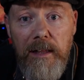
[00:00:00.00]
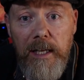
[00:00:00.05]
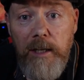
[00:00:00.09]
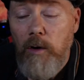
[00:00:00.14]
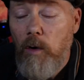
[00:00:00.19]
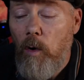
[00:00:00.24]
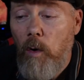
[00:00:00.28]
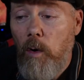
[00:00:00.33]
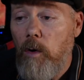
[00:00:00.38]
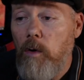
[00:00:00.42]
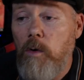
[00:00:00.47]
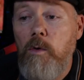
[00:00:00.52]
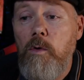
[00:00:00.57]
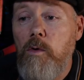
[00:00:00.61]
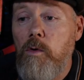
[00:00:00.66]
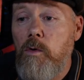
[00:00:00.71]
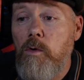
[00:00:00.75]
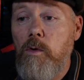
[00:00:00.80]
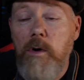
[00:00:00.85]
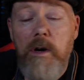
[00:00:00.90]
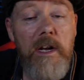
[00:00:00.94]
They'd go,
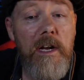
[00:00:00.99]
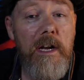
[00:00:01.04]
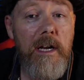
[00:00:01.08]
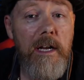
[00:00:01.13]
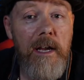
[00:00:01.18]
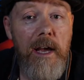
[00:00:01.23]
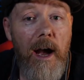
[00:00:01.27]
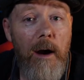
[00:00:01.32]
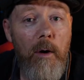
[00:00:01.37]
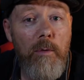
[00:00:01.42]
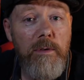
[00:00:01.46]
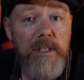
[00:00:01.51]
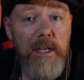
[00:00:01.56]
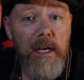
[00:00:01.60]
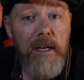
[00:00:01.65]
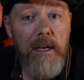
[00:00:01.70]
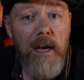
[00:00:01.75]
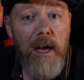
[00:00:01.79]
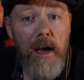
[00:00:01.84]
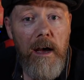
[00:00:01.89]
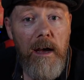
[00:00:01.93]
oh, cow
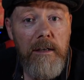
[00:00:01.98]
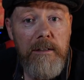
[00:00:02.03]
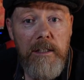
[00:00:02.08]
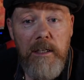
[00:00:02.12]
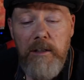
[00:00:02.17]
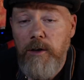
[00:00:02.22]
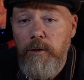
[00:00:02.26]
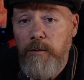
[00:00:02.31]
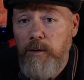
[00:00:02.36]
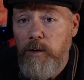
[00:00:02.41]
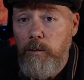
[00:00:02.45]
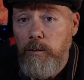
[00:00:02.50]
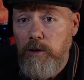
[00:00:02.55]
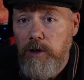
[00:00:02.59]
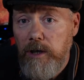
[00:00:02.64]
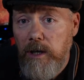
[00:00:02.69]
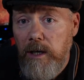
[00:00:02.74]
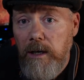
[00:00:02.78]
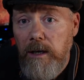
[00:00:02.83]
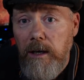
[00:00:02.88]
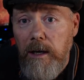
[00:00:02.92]
dung cars are the
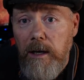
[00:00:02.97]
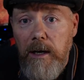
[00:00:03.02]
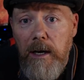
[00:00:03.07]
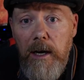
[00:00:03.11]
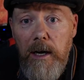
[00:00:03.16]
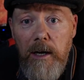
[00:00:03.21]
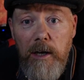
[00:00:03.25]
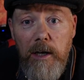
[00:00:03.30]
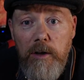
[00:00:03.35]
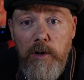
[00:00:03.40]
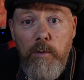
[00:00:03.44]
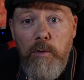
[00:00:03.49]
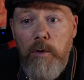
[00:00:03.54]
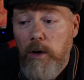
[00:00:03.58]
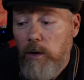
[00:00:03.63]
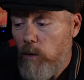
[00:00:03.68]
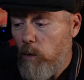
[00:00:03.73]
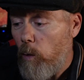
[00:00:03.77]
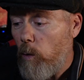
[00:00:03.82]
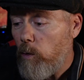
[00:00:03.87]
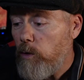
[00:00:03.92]
future.
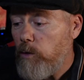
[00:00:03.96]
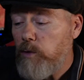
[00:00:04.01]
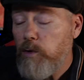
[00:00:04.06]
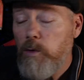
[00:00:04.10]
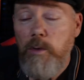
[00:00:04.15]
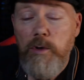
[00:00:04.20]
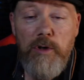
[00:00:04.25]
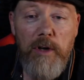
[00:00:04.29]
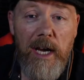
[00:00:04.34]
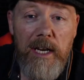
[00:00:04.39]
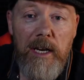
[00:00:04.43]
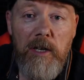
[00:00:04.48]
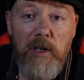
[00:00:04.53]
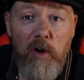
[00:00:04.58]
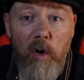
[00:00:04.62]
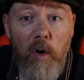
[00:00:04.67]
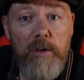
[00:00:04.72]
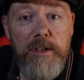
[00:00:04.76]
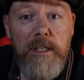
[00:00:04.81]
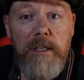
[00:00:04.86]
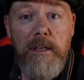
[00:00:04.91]
All you do is you get a
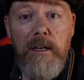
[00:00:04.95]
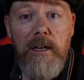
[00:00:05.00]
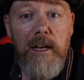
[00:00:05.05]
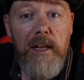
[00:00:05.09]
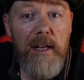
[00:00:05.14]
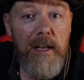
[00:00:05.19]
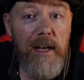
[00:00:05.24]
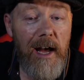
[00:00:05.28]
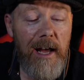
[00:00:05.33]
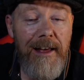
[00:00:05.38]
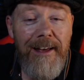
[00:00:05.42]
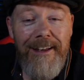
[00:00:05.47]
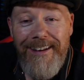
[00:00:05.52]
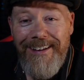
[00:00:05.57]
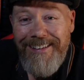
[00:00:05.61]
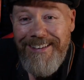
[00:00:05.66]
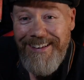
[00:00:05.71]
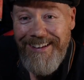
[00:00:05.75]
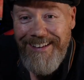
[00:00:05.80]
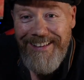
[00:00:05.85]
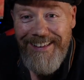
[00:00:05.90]
nozzle
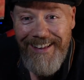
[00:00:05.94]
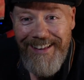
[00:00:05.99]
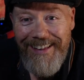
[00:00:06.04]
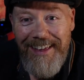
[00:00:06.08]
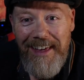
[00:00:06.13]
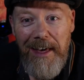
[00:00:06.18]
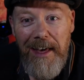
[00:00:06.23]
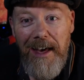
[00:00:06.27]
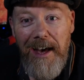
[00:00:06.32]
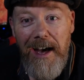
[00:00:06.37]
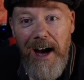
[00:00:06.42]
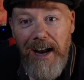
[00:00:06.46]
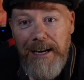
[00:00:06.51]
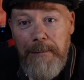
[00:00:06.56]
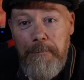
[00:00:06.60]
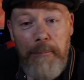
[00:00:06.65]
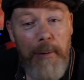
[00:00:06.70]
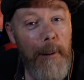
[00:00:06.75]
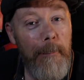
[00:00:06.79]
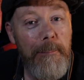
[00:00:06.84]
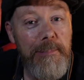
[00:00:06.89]
and
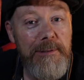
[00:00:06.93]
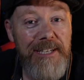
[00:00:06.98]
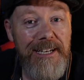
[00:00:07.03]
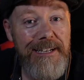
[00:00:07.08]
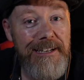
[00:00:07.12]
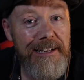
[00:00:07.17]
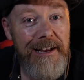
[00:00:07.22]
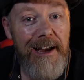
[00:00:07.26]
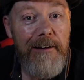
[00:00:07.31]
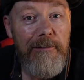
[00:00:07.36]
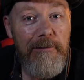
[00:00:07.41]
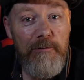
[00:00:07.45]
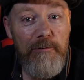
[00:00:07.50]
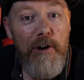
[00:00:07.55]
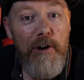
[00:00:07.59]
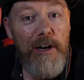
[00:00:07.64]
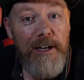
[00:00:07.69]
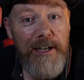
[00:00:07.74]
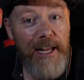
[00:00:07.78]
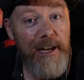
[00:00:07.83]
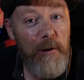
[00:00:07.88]
it pumps in
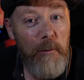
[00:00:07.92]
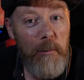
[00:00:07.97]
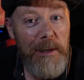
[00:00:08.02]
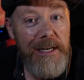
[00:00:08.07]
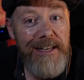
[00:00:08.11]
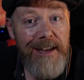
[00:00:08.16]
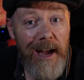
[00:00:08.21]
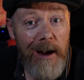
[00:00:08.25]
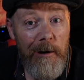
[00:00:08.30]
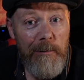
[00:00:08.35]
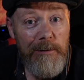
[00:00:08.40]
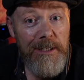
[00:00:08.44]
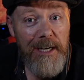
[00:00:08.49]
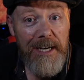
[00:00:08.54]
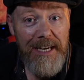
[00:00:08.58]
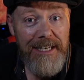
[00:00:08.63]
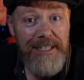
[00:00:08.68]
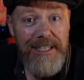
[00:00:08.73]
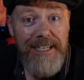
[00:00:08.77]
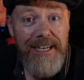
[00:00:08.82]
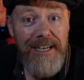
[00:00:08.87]
liquid cow
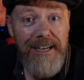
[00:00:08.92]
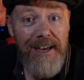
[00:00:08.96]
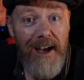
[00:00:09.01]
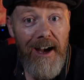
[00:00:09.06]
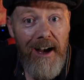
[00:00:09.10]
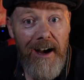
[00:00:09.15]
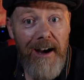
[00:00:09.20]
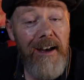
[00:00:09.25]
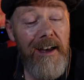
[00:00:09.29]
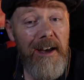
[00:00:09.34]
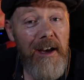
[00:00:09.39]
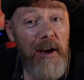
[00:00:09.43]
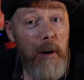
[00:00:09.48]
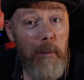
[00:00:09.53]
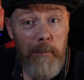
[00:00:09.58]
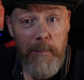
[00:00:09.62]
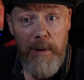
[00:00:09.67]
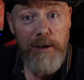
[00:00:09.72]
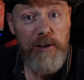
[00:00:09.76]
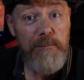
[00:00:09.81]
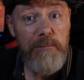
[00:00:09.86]
dung into your car.
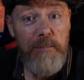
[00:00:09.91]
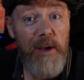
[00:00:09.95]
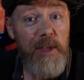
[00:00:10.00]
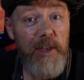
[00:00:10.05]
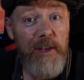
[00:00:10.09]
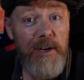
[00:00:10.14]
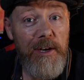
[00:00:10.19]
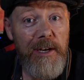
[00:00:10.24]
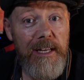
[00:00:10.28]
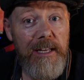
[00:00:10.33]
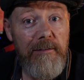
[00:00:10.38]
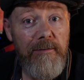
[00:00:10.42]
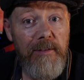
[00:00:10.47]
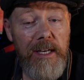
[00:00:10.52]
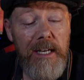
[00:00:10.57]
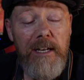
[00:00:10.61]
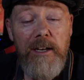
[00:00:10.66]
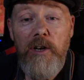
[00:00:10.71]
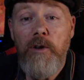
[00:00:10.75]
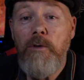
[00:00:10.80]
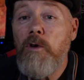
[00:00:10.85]
Much better than an
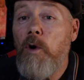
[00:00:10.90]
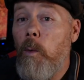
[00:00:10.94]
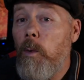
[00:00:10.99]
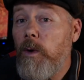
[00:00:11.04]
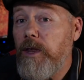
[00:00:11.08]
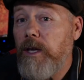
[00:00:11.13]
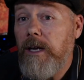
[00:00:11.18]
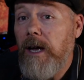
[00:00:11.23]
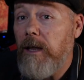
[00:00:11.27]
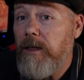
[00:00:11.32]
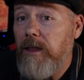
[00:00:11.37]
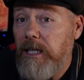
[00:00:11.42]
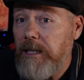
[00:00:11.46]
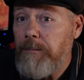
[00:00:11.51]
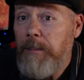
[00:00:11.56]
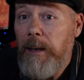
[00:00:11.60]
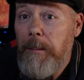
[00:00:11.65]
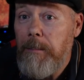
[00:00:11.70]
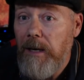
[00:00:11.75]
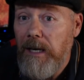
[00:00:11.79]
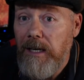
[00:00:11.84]
EV. You know what these
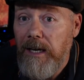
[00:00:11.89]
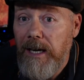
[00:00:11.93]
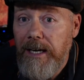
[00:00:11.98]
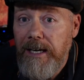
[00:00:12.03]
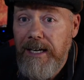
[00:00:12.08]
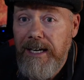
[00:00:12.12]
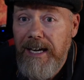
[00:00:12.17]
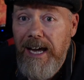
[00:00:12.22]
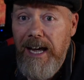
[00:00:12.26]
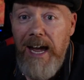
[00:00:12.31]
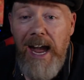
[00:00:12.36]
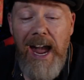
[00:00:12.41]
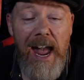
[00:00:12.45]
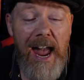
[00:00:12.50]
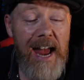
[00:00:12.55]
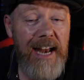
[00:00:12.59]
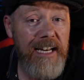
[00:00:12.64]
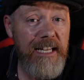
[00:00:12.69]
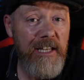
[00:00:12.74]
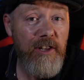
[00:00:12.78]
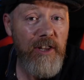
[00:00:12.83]
people are like.
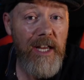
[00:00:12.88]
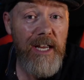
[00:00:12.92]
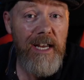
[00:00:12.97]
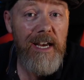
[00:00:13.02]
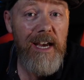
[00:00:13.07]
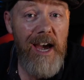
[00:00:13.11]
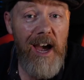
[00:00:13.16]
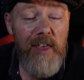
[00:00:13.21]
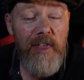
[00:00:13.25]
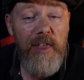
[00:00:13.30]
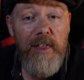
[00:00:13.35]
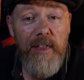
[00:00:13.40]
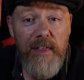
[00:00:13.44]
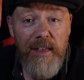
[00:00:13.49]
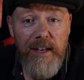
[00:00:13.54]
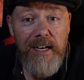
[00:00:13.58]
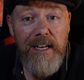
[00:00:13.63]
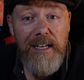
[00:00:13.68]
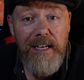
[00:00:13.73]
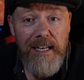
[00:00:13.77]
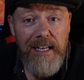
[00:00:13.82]
Anything other
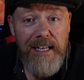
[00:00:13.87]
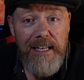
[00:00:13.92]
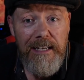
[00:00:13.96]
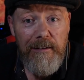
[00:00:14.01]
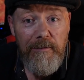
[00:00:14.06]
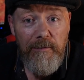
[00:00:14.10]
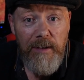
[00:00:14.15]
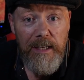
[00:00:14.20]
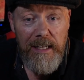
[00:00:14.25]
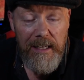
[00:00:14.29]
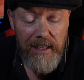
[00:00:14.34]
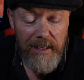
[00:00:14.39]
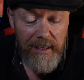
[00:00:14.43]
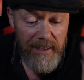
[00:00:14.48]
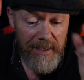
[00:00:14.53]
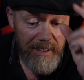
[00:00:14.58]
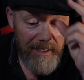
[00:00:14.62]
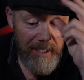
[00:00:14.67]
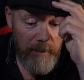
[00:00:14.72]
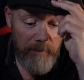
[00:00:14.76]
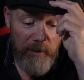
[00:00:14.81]
than an EV,
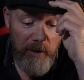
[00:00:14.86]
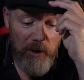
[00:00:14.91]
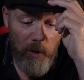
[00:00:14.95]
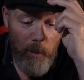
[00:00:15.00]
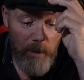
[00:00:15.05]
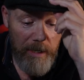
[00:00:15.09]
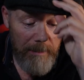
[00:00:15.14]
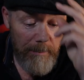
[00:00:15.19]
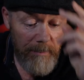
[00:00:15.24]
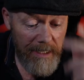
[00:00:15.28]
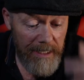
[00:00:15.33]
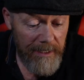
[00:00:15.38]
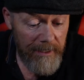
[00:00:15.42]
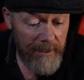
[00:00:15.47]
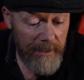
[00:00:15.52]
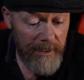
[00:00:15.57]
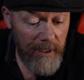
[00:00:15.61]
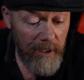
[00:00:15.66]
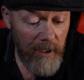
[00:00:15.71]
if you know what I mean.